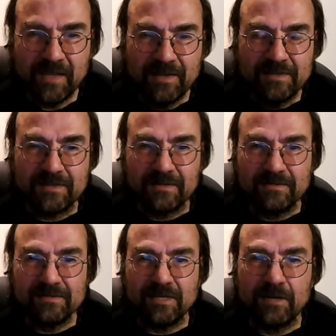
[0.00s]
So
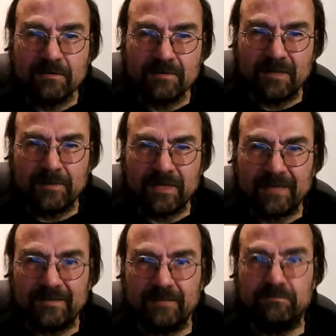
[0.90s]
I mean, I
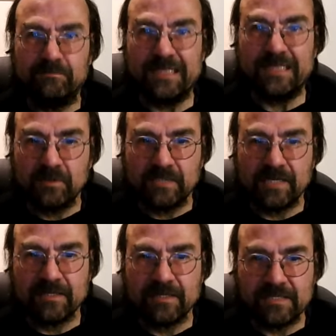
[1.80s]
think skeptical
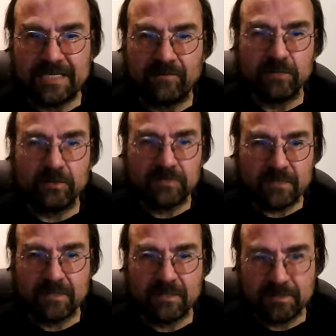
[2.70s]
doubt is a terrible
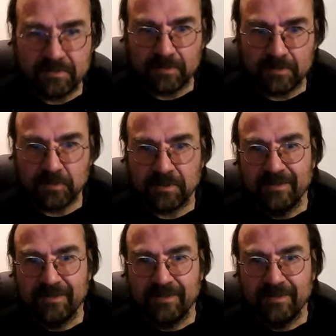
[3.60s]
translation of that, but